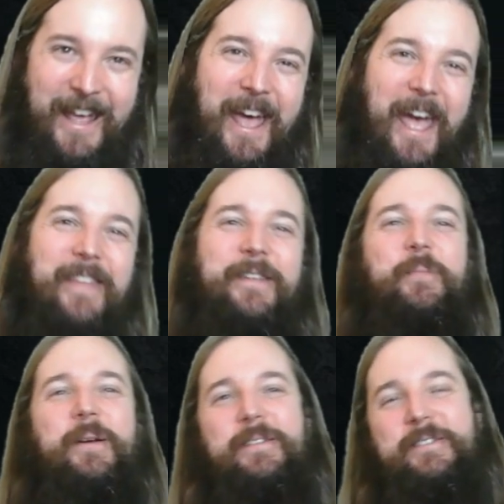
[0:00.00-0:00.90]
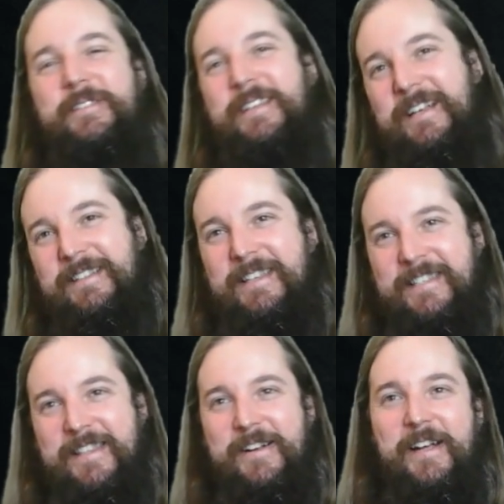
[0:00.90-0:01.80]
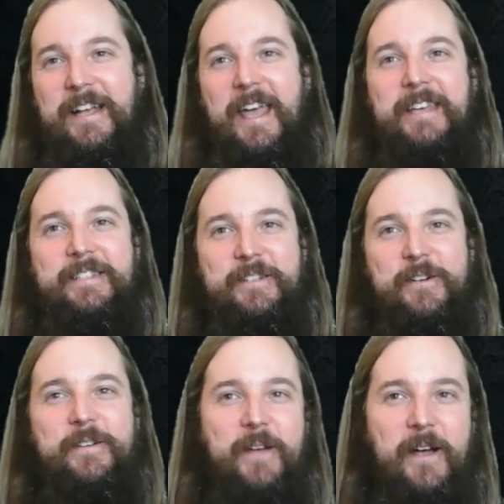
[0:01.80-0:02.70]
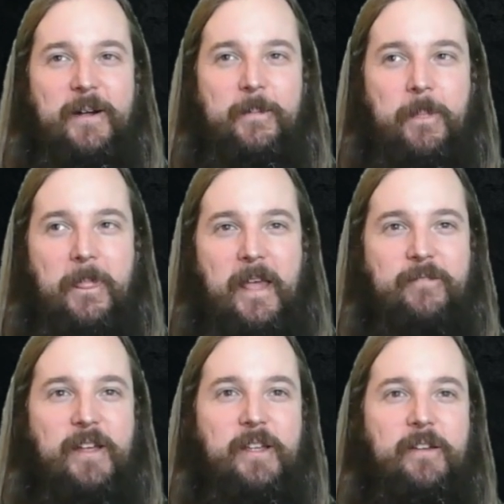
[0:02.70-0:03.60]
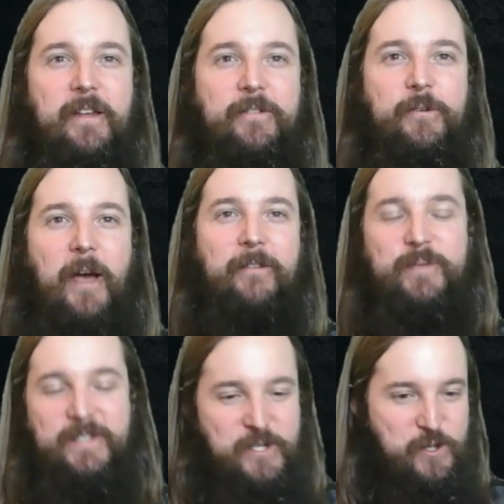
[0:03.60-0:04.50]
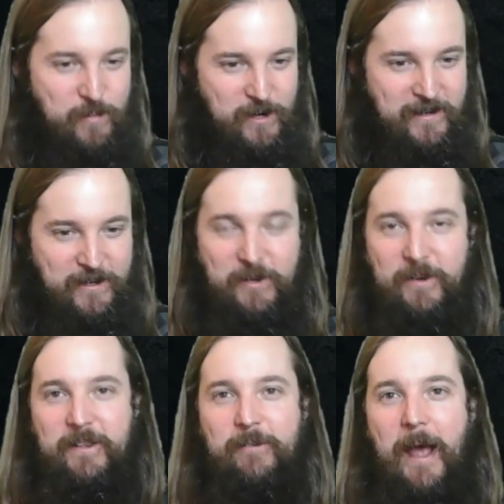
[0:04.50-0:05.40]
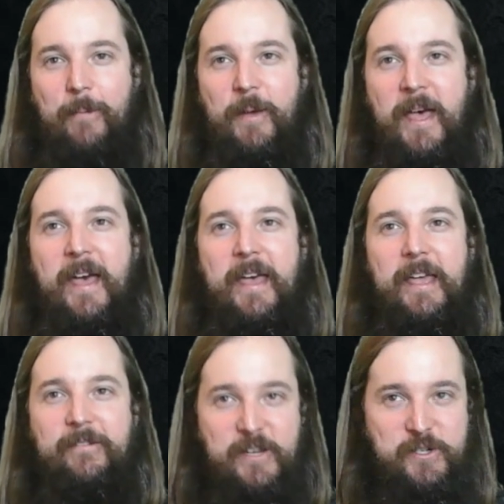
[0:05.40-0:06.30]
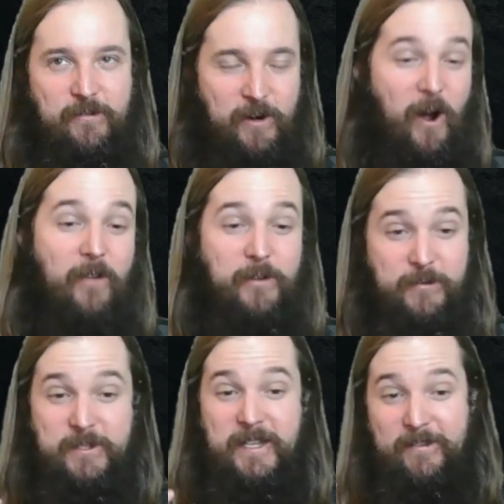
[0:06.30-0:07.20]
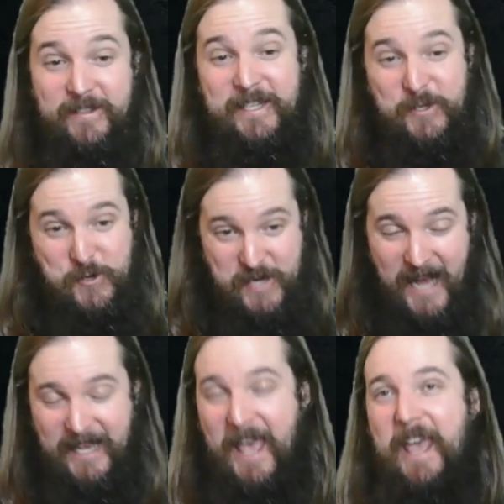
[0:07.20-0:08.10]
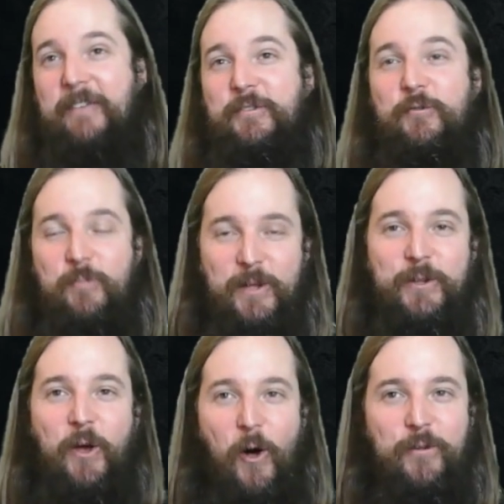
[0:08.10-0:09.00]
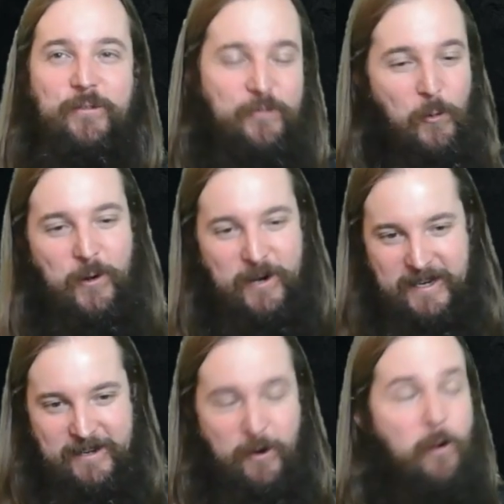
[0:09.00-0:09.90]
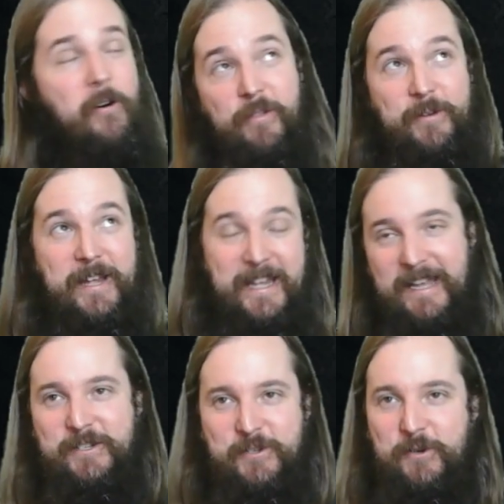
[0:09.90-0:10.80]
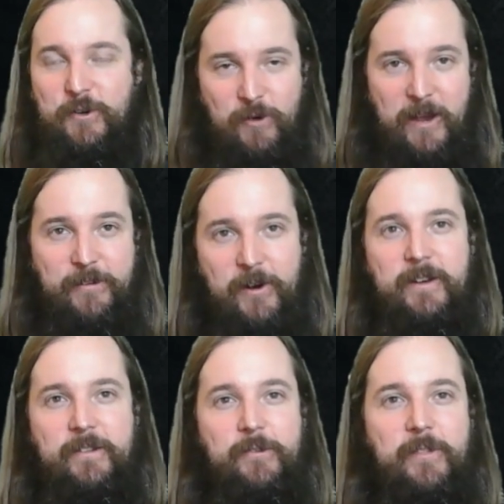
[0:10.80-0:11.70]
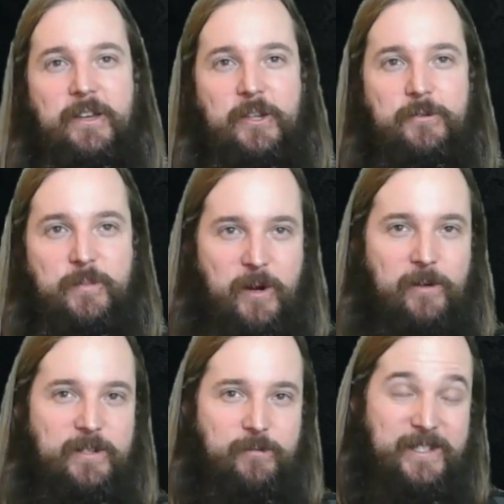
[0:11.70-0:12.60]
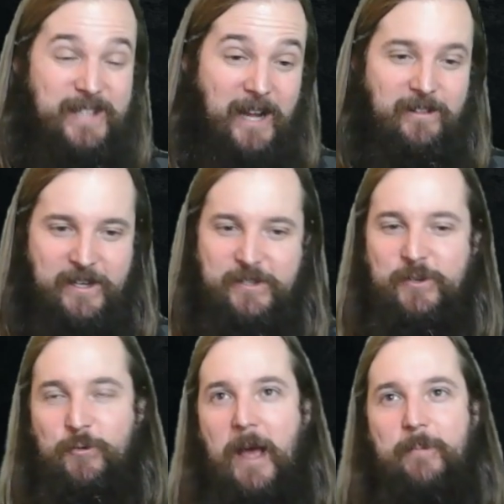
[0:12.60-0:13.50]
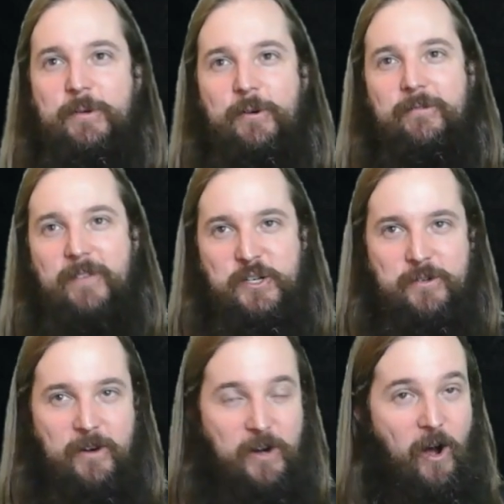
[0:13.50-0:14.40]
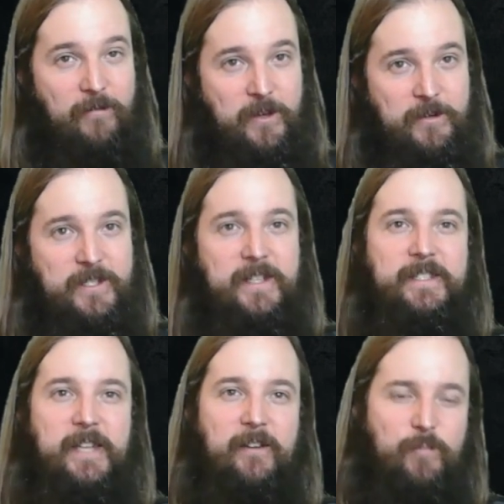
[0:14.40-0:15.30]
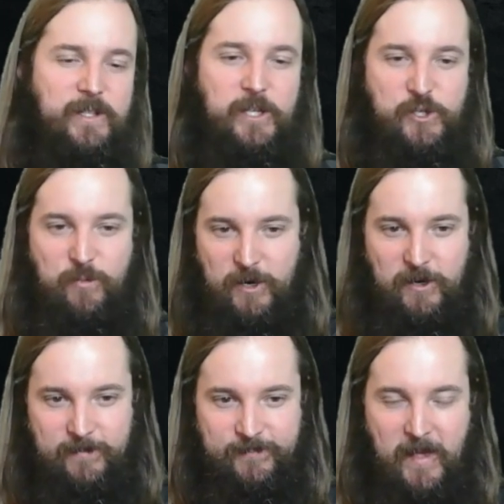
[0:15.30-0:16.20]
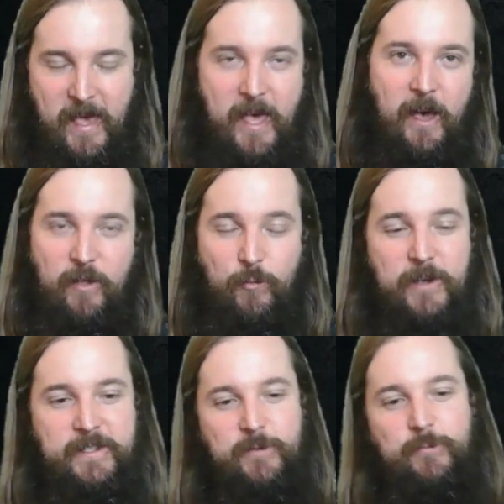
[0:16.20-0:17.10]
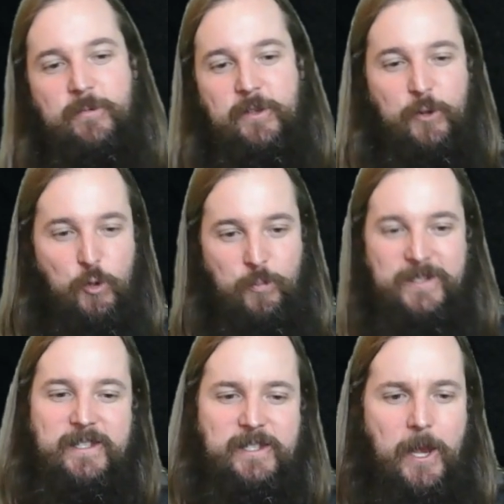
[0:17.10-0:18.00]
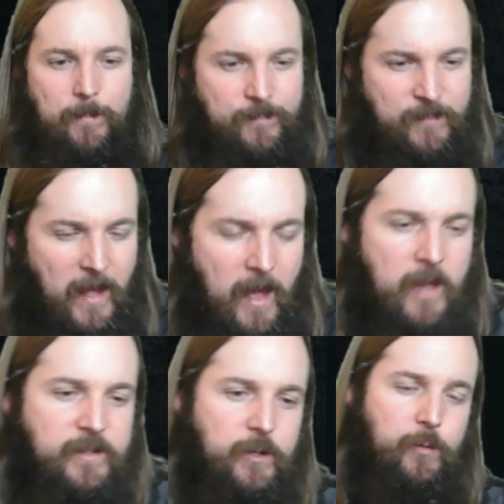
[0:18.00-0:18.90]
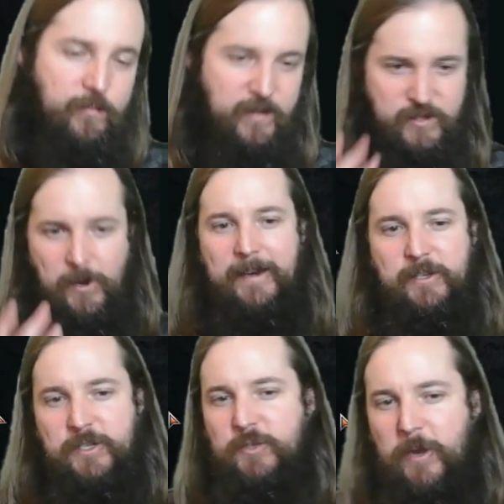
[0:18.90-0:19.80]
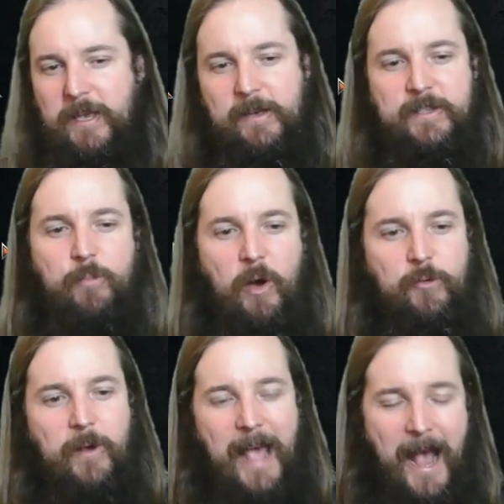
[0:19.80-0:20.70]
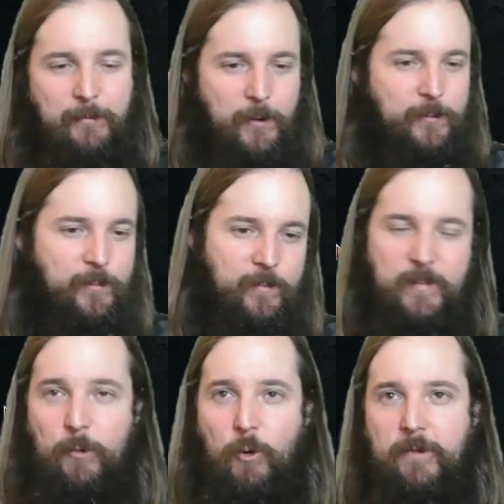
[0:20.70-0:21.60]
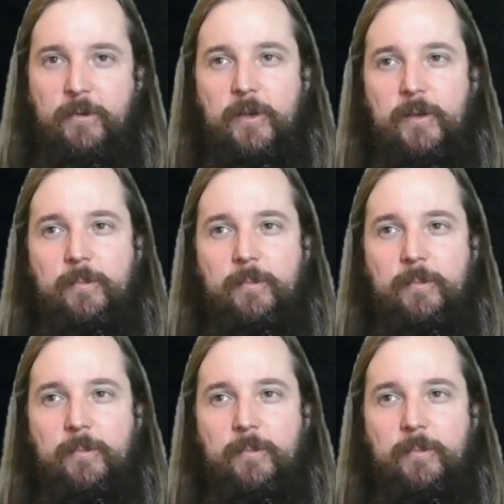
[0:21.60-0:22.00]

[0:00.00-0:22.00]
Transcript: And then Peerless Recycling is in there in case you're if you have Beseech the Mirror, you can grab Invasion of Arcavios if it's in your deck. If you've milled all 4 or all 3 into your graveyard, you then use Peerless Recycling to grab your Invasion of Arcavios instead of Beseech the Mirror. Otherwise the loop is the same. So this strategy is weak against mono red aggro, being one of the